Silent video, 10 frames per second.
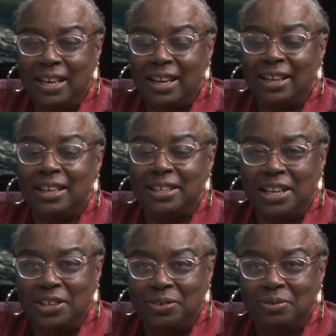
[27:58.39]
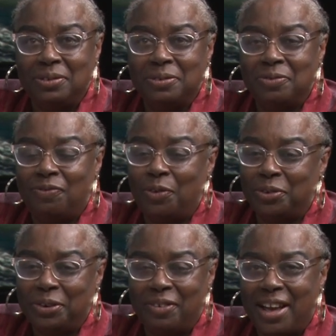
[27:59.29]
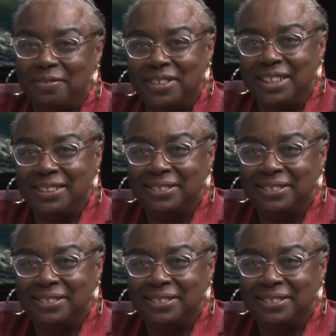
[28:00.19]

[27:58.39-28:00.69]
and continued photographing.